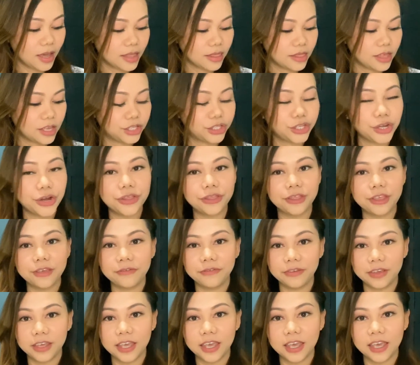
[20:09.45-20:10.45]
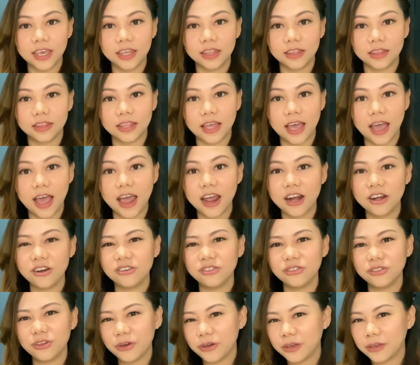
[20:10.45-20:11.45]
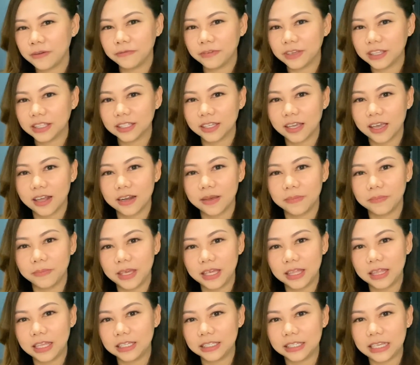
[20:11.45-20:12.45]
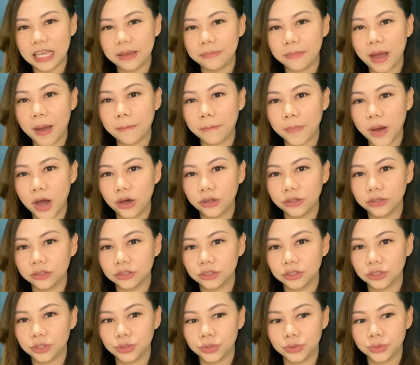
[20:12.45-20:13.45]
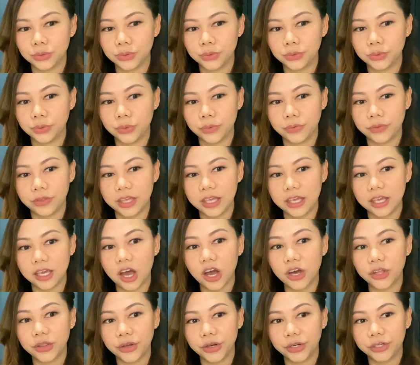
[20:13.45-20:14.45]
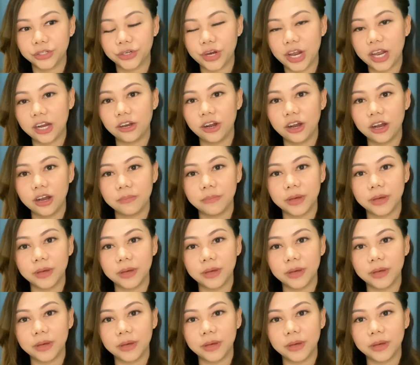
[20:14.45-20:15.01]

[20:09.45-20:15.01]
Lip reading: the certificate. I don't know if it's gonna be the same amount to the other trainer,